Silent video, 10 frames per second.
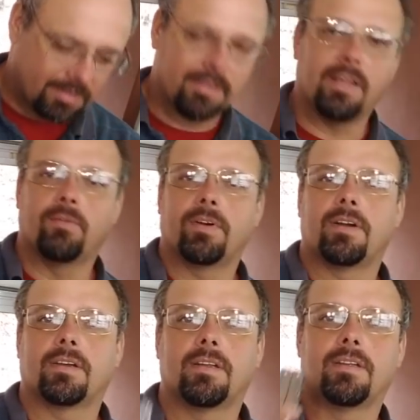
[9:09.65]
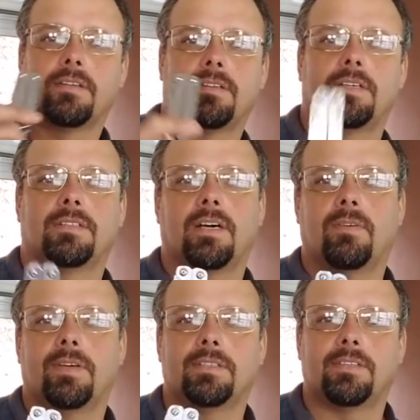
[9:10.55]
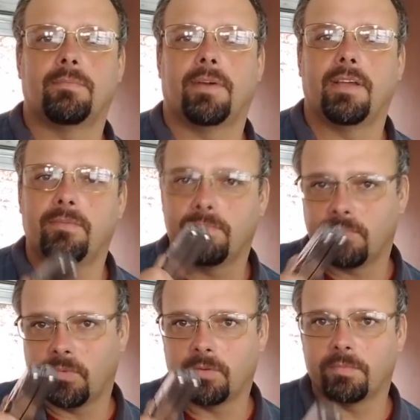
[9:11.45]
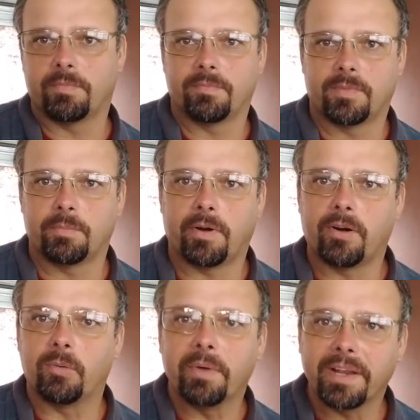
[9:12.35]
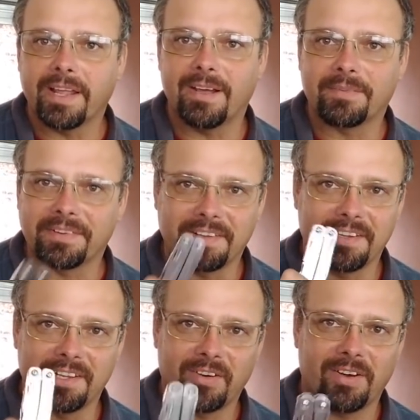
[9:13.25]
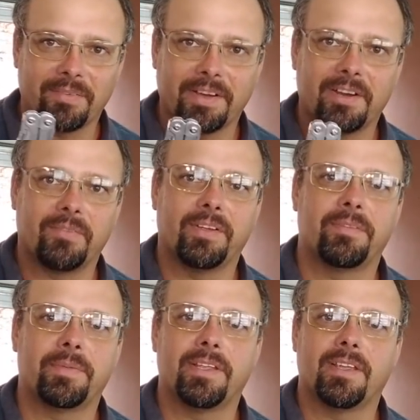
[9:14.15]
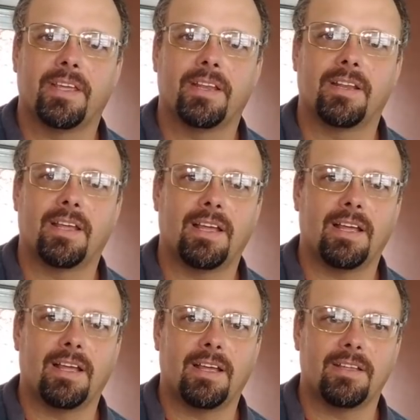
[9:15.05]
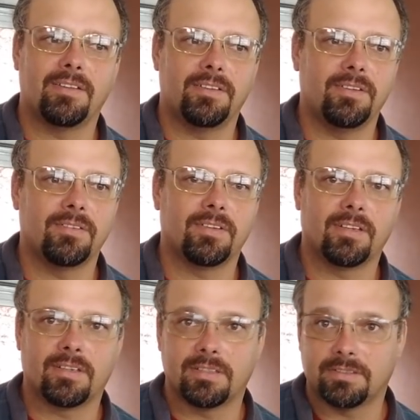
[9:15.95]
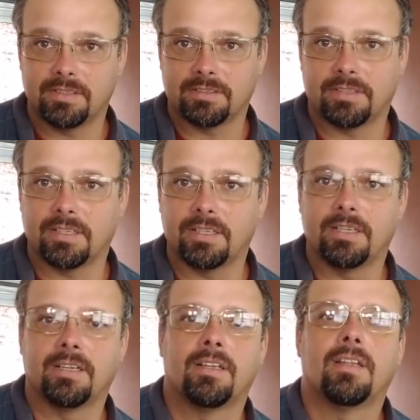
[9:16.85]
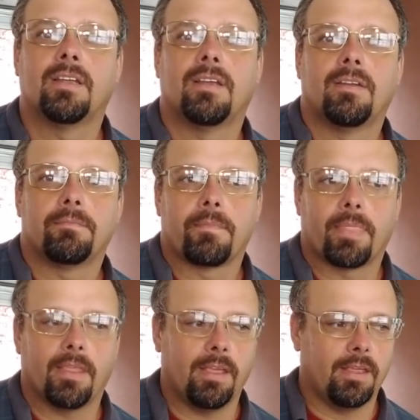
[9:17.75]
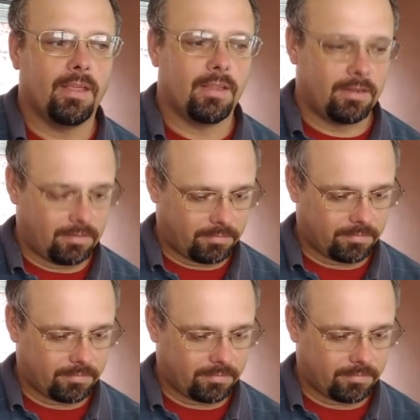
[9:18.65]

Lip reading: at work, there's always somebody wanting to borrow my knife because they know I've got it with me and I use it consistently. And